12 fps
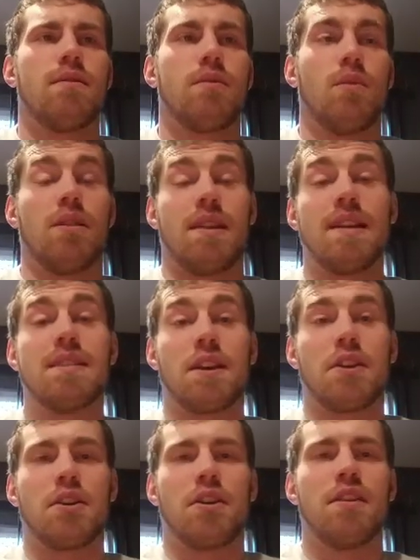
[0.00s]
Well, it
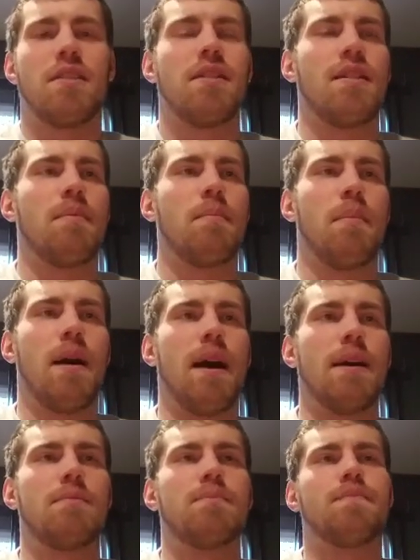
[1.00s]
isn't good,
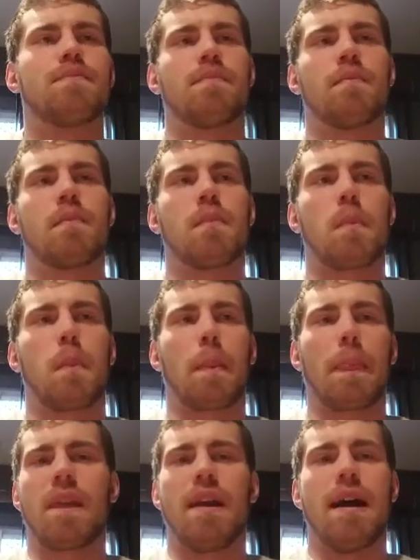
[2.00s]
but
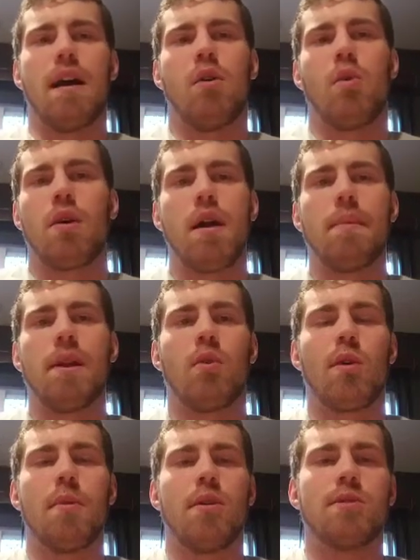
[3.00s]
yeah,
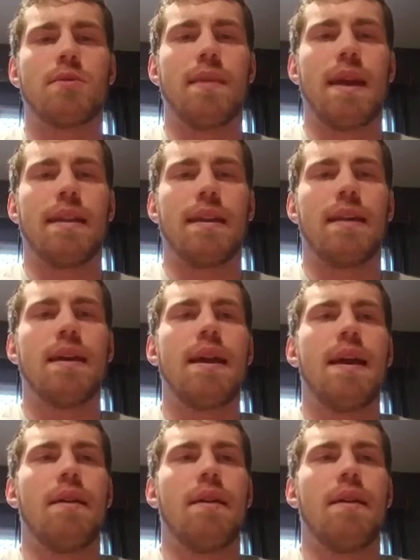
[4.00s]
hormones mainly.